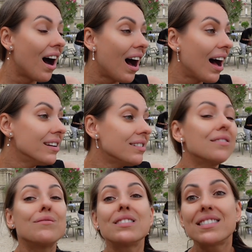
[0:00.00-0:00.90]
And
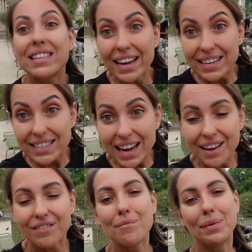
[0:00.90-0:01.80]
stay
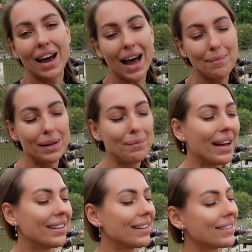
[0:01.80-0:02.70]
safe, be happy,
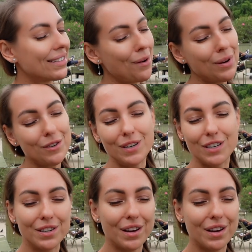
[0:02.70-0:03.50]
and as our tradition